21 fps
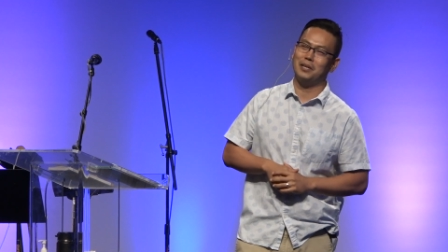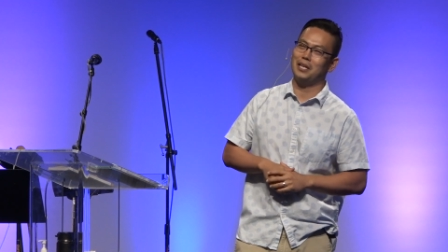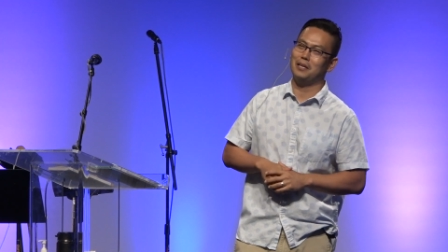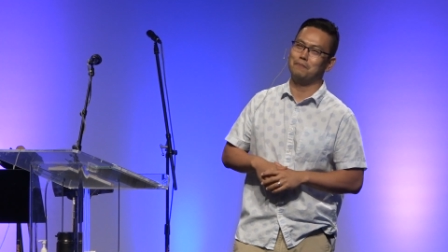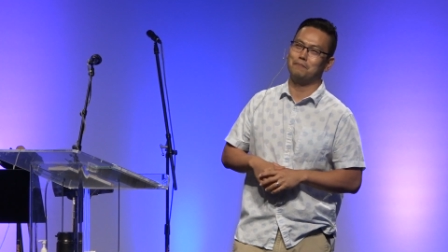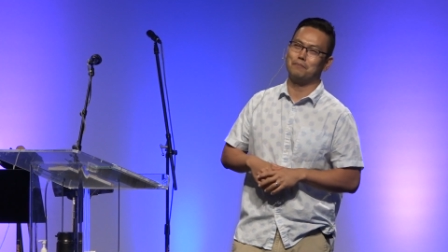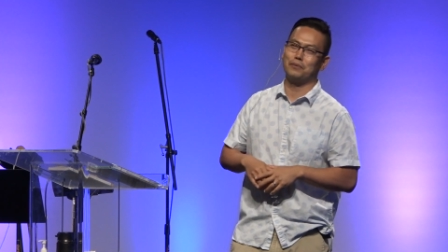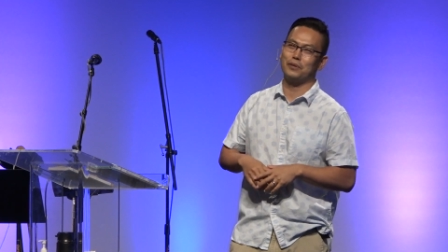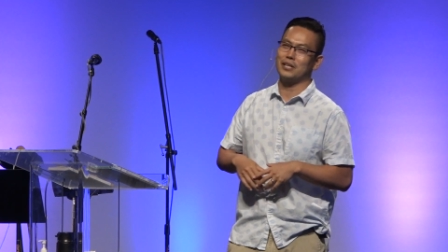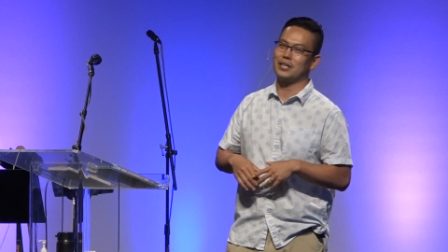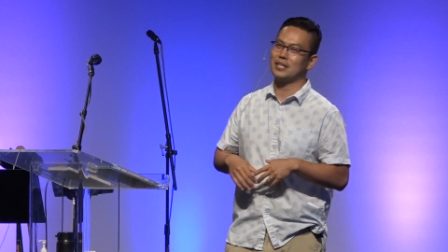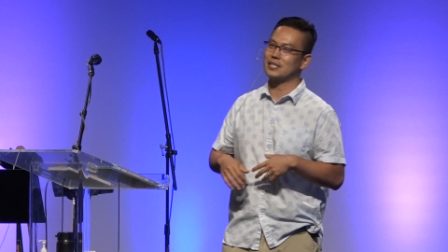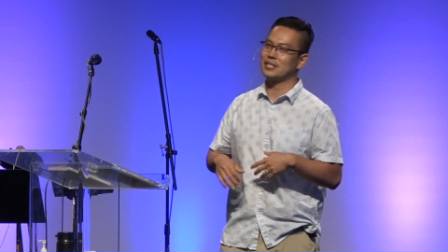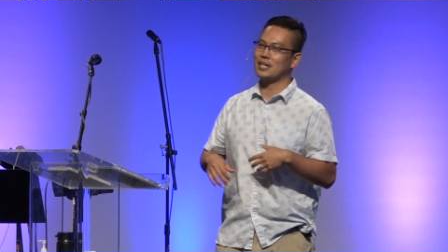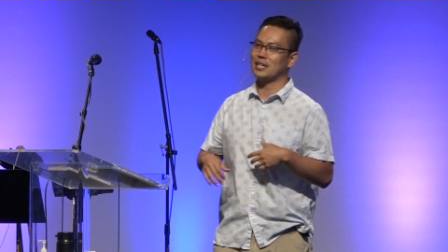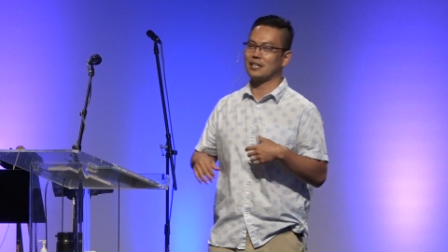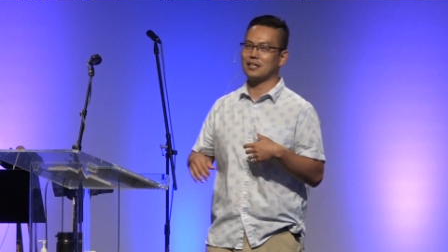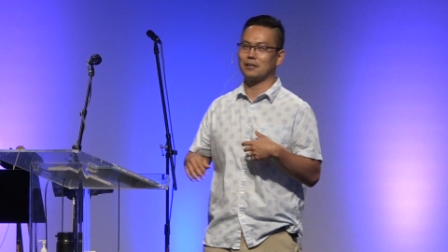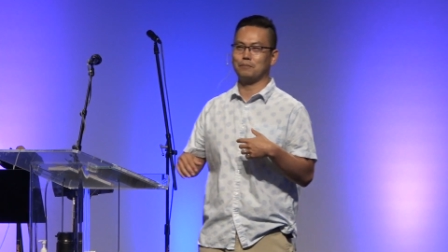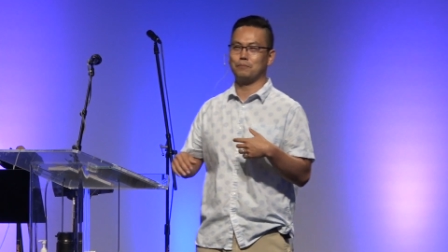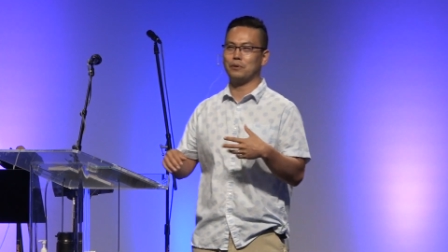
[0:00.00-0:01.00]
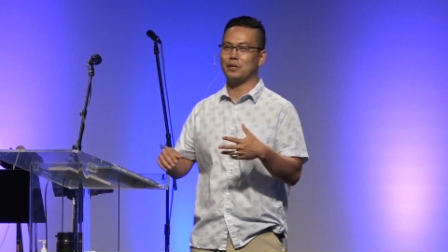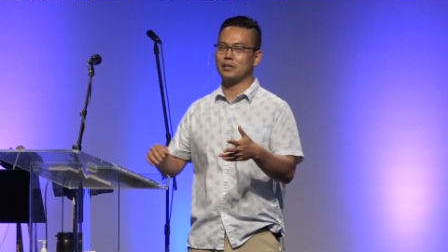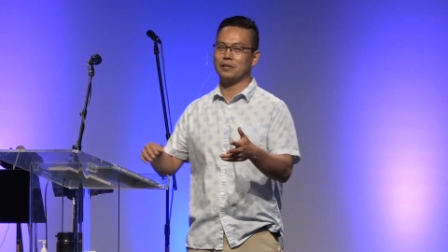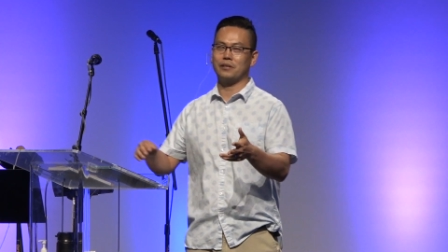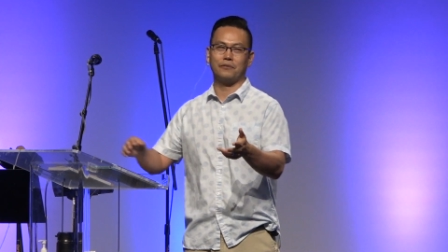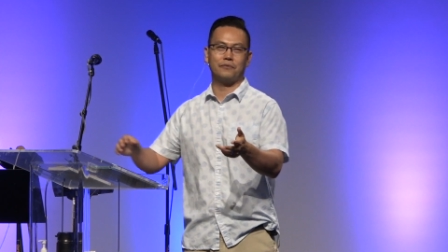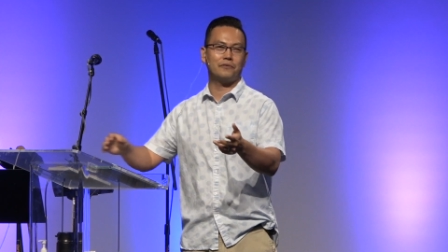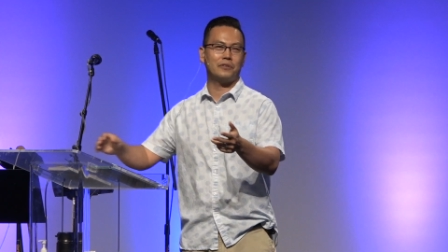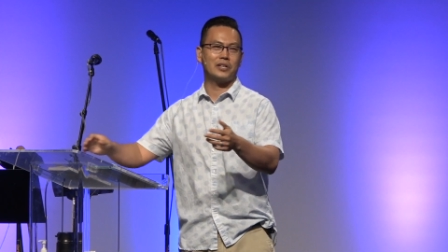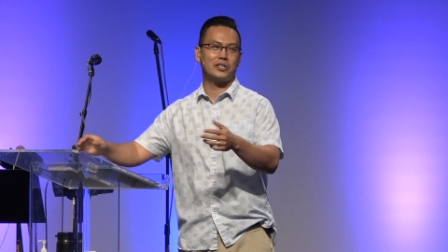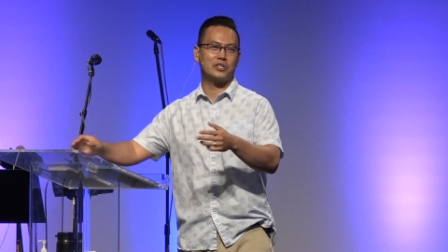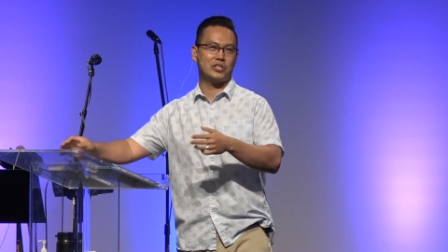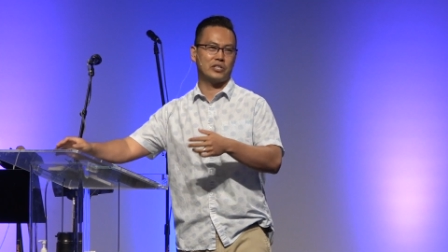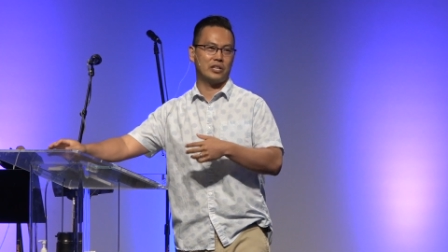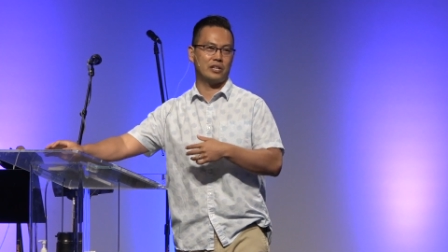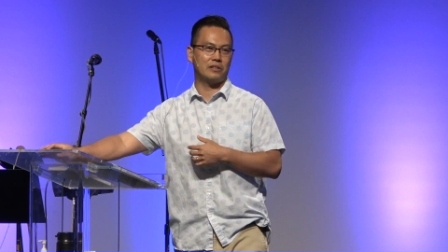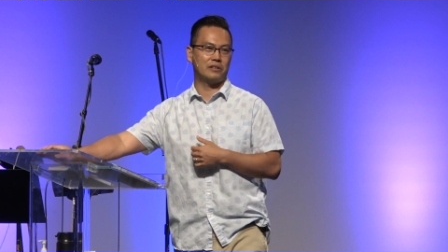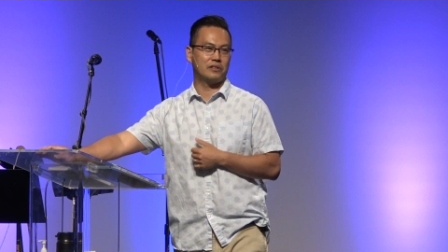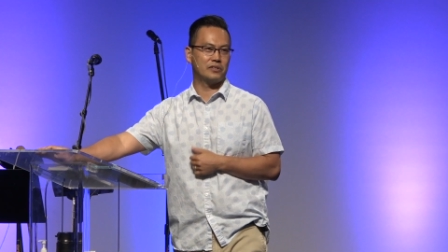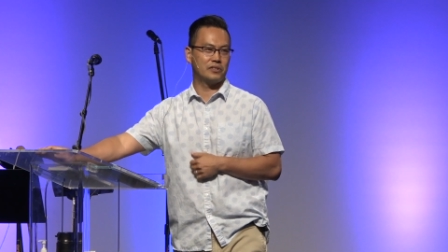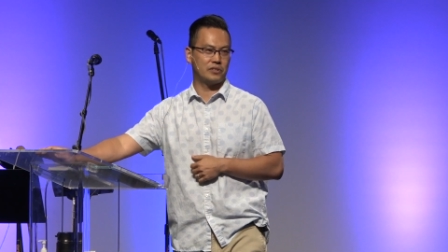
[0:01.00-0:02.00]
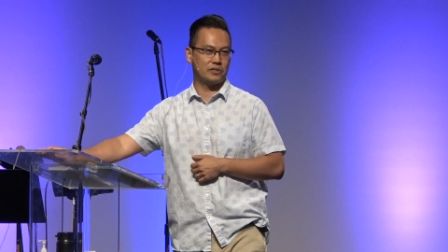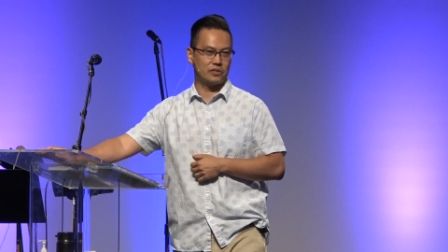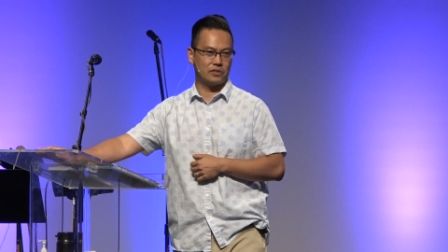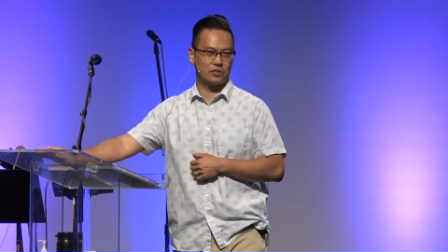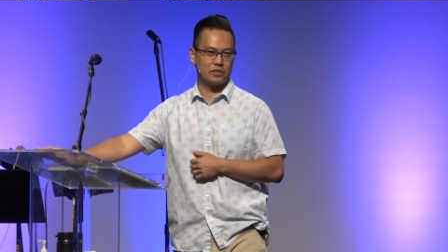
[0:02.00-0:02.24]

it brings like a breath of fresh air into the